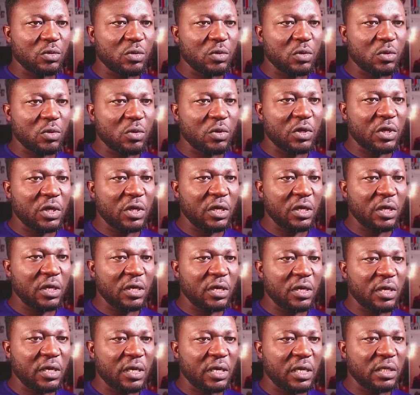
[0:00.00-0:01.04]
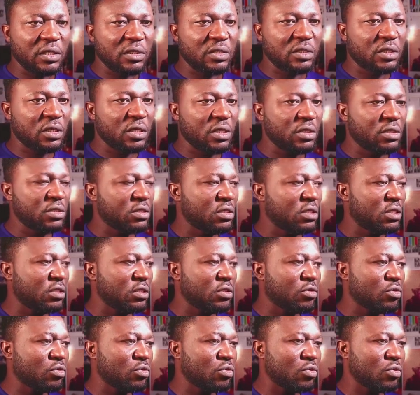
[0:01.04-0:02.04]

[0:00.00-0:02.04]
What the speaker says: go here and change this